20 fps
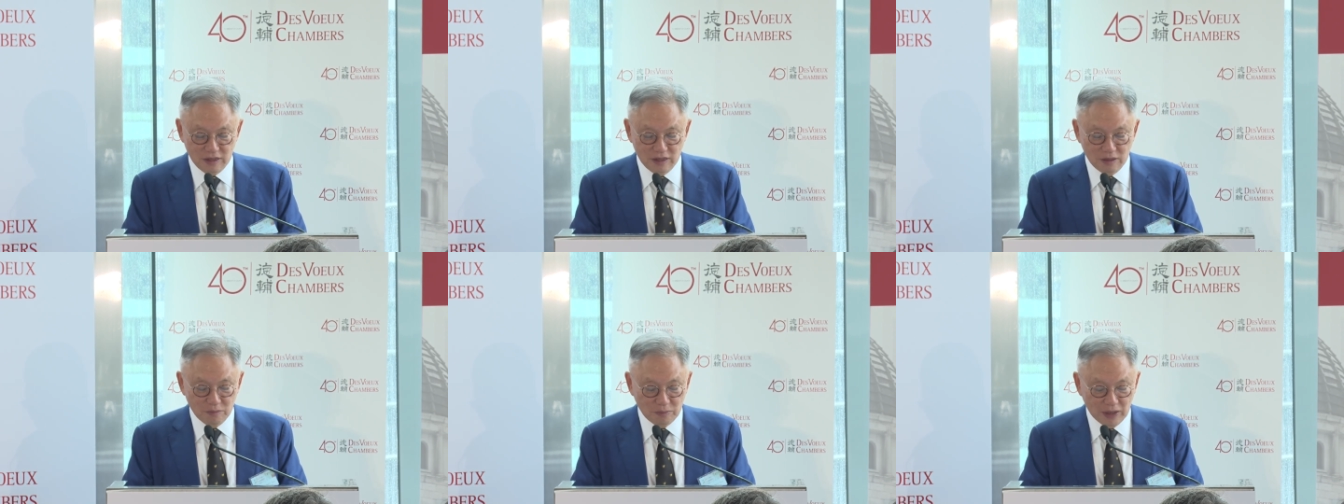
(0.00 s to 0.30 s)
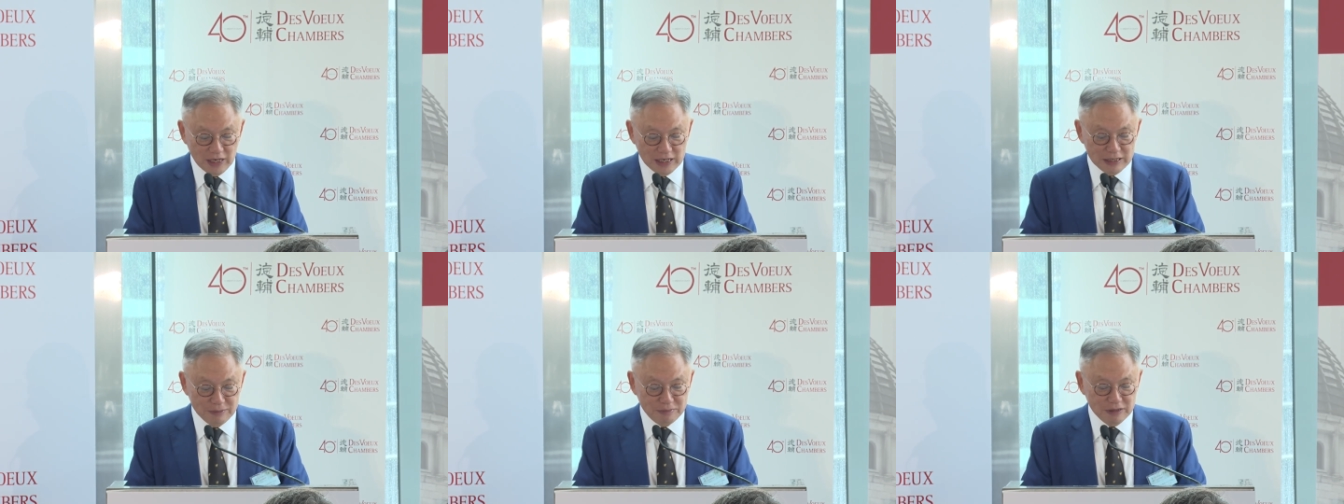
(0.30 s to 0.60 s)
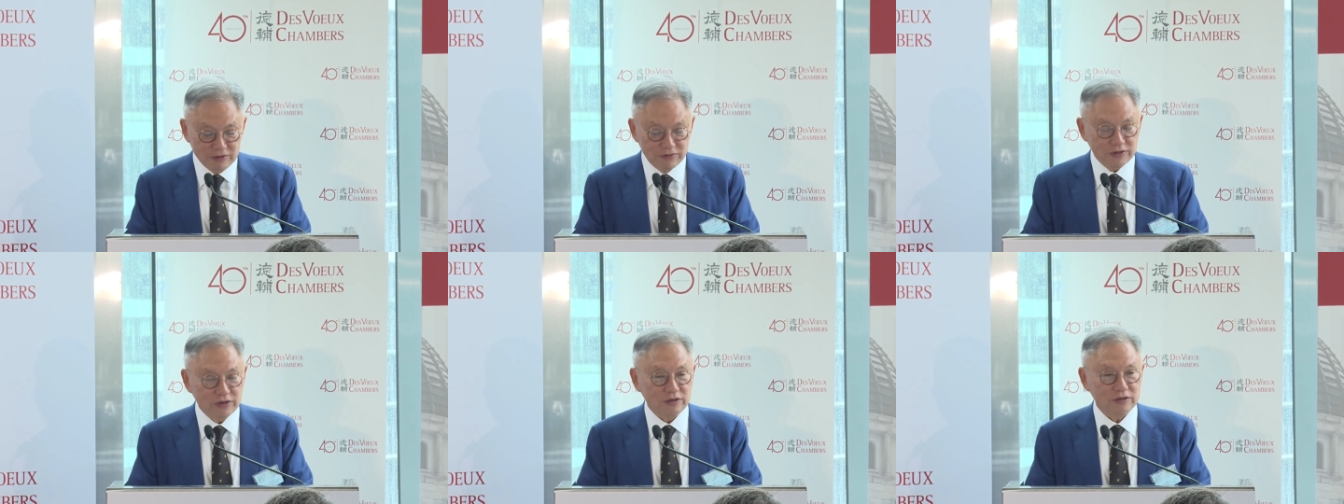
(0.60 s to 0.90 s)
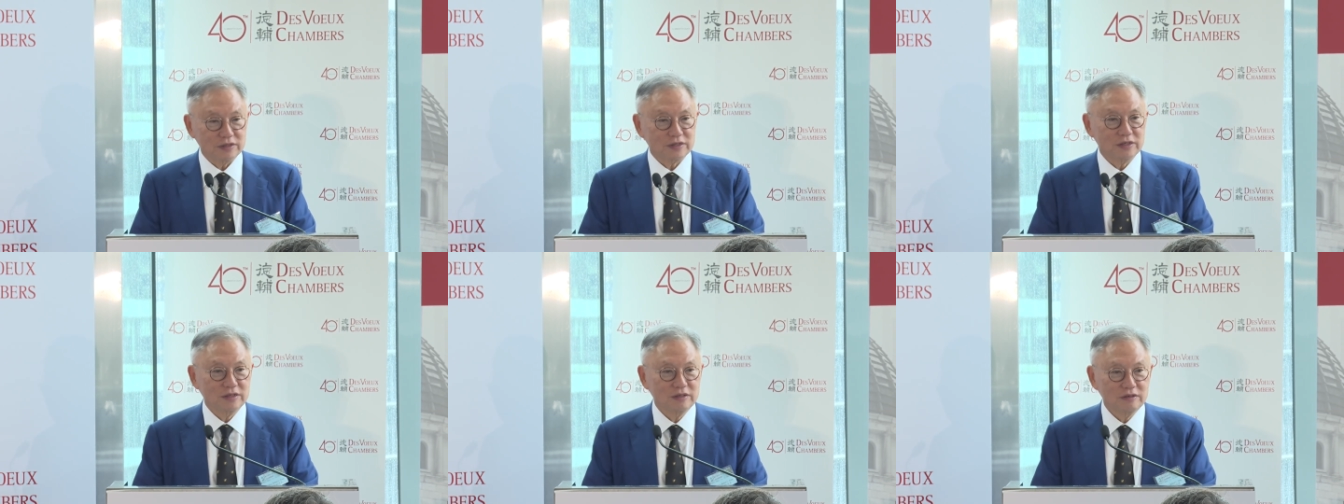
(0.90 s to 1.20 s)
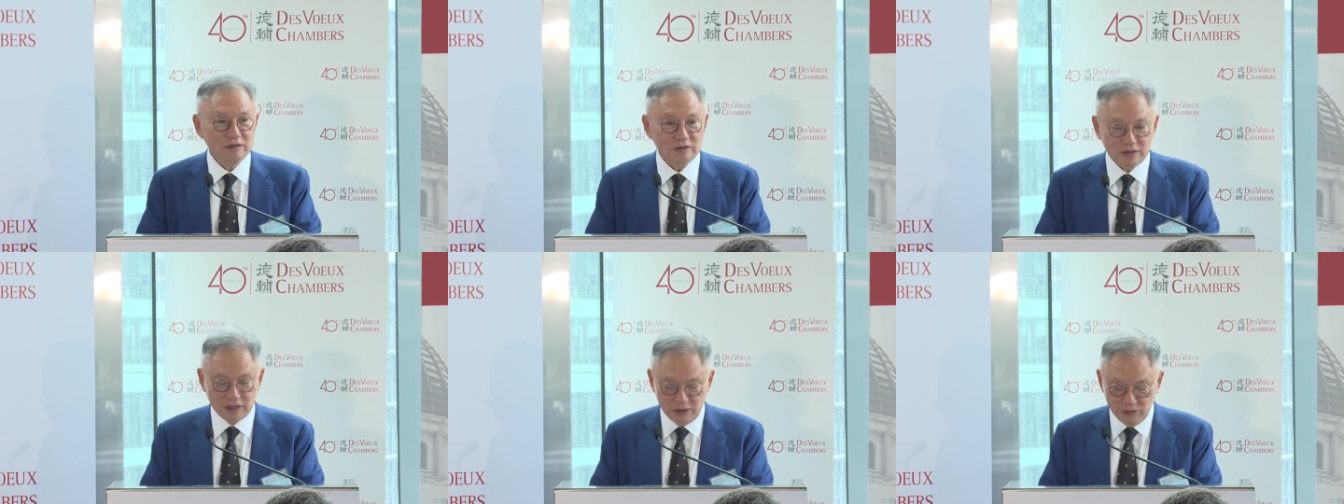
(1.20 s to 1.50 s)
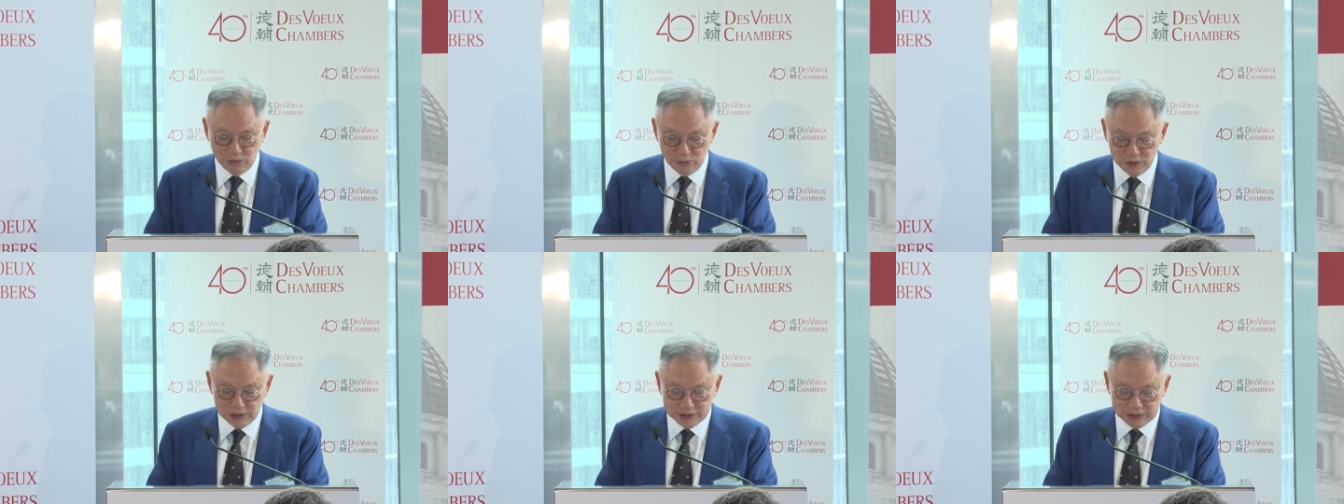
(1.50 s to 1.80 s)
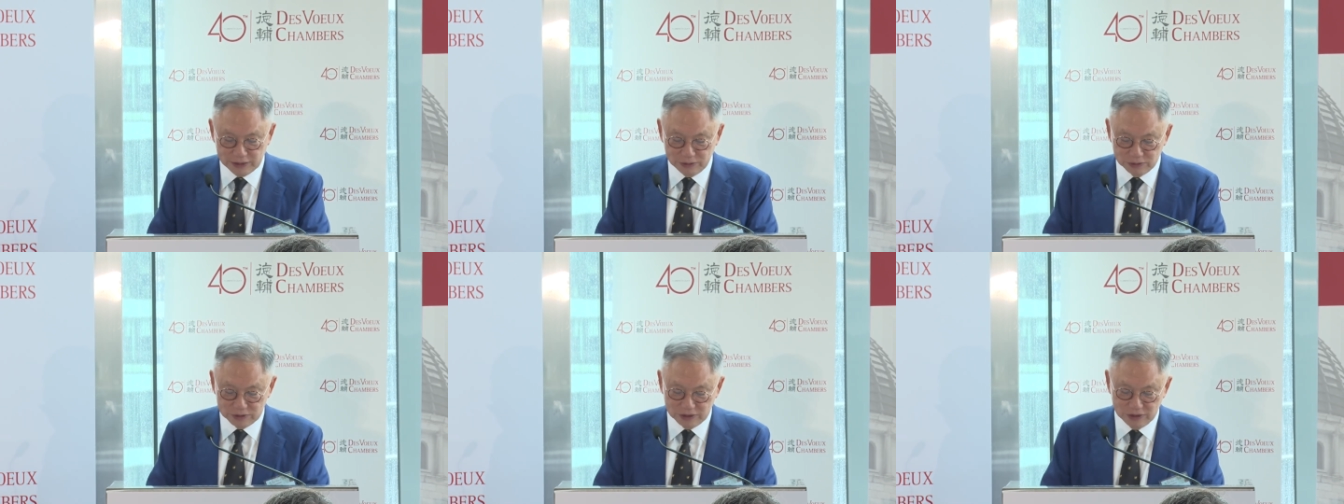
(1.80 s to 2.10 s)
Might it be thought that the
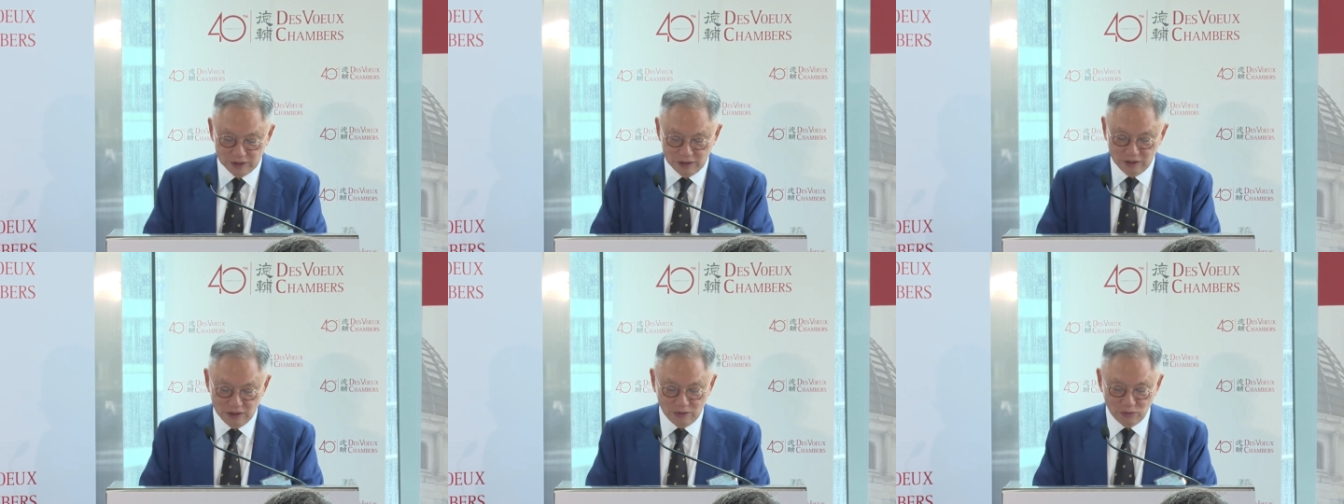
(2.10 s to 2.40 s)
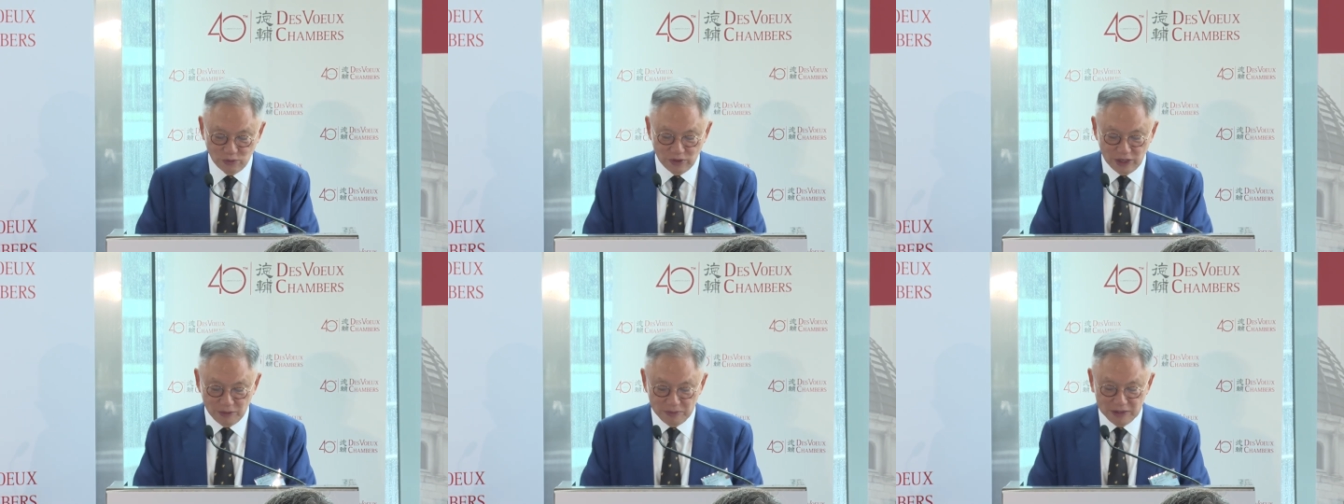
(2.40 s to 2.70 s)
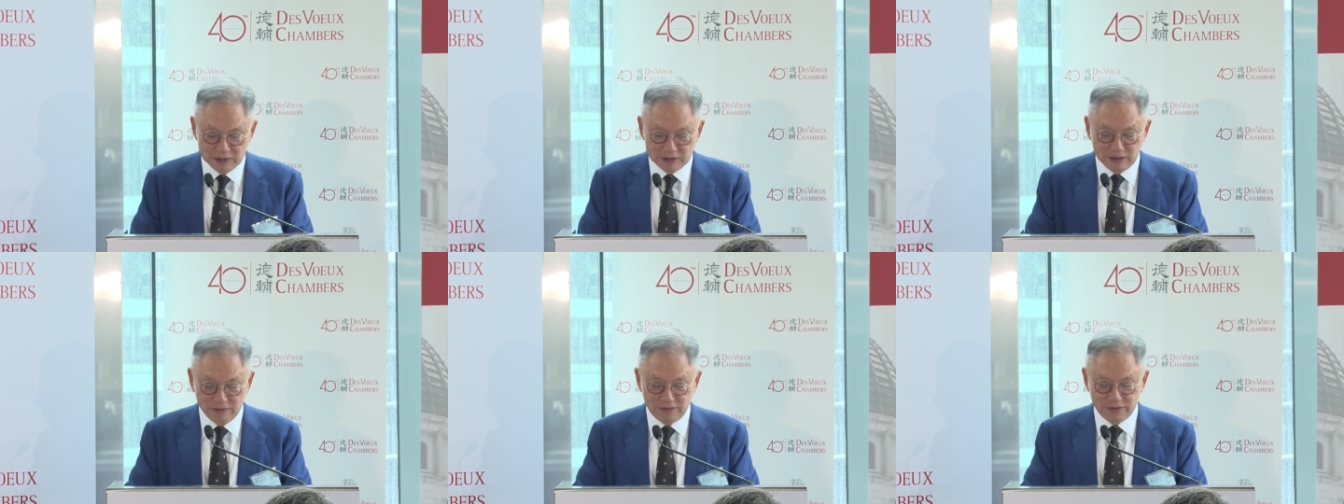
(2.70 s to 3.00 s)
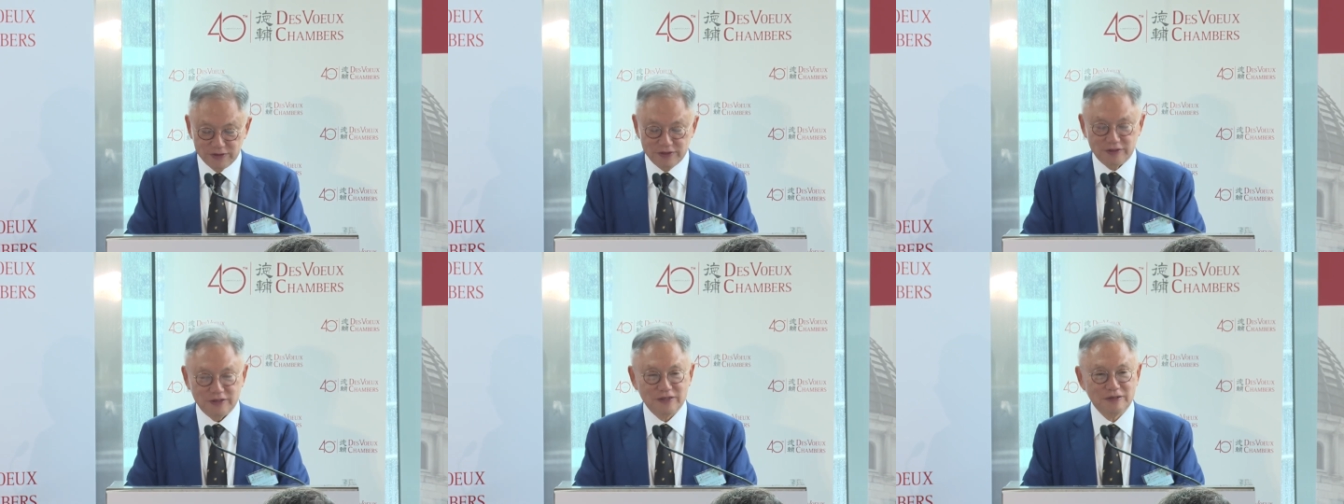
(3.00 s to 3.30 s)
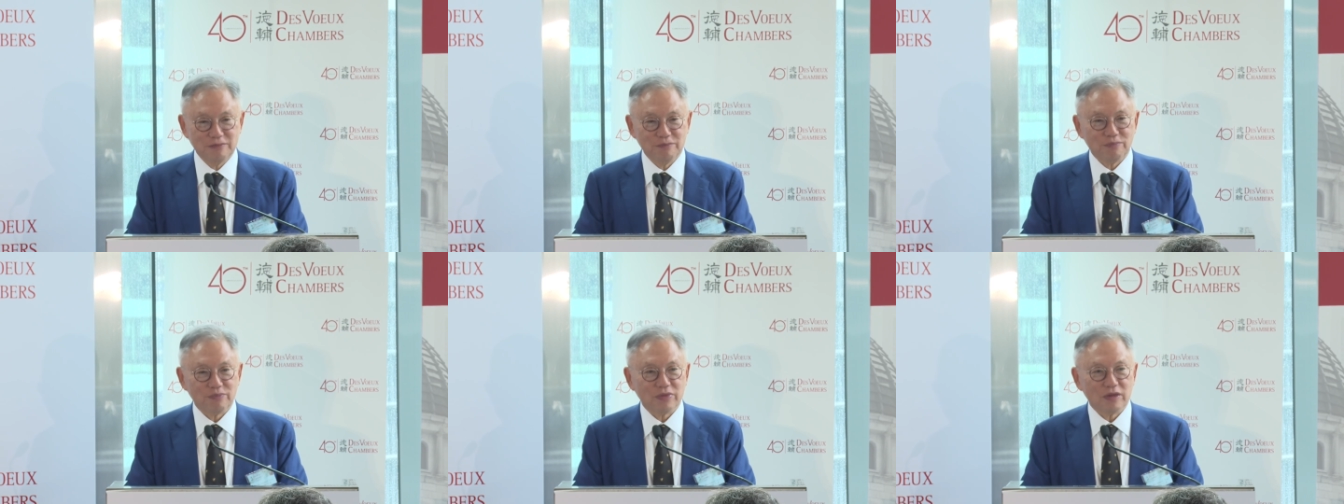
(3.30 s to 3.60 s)
result would have been different